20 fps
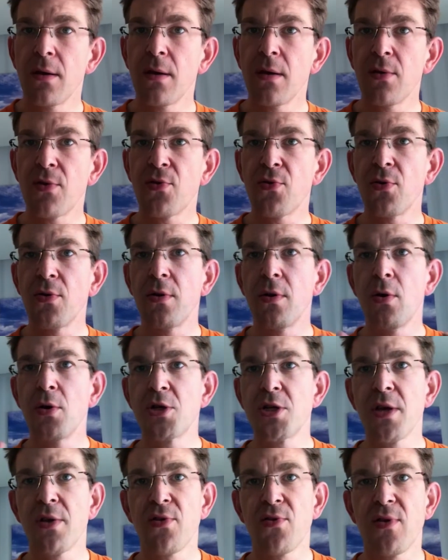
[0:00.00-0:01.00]
is to a
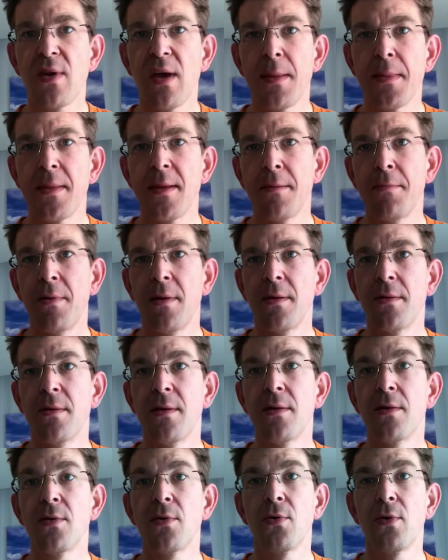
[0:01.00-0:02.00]
huge extent the
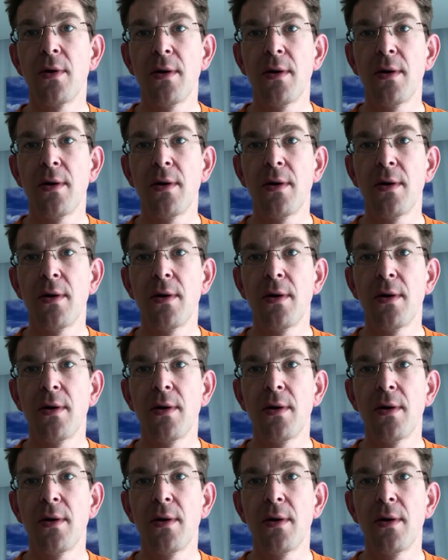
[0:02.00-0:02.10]
ability to